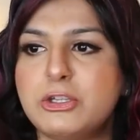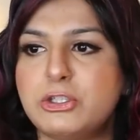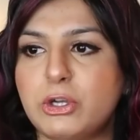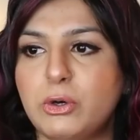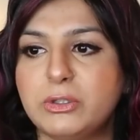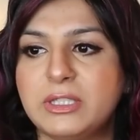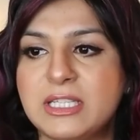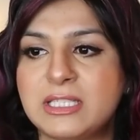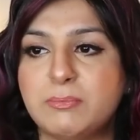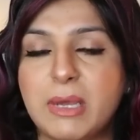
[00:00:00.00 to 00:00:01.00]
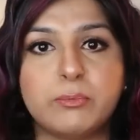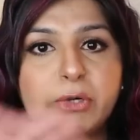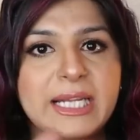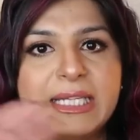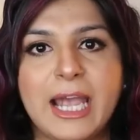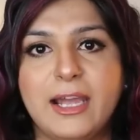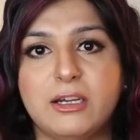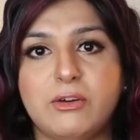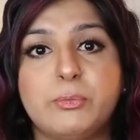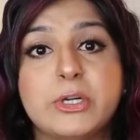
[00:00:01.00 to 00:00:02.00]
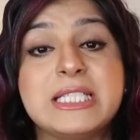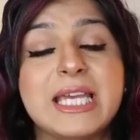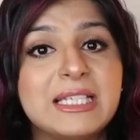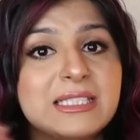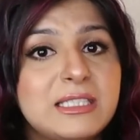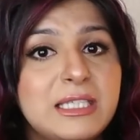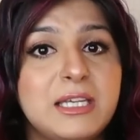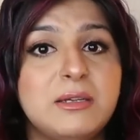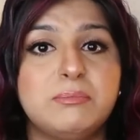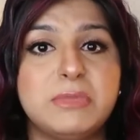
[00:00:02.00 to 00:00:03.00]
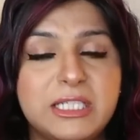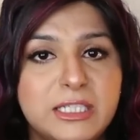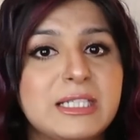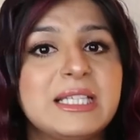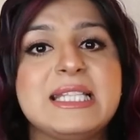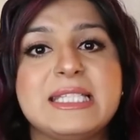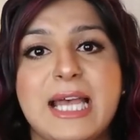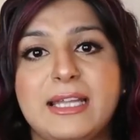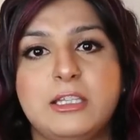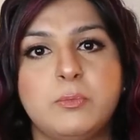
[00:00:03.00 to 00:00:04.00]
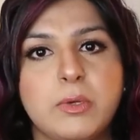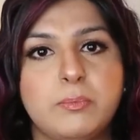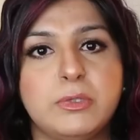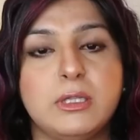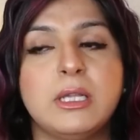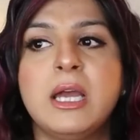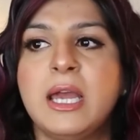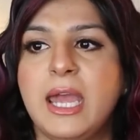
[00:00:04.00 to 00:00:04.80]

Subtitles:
So this membrane kind of protects the material inside the pimple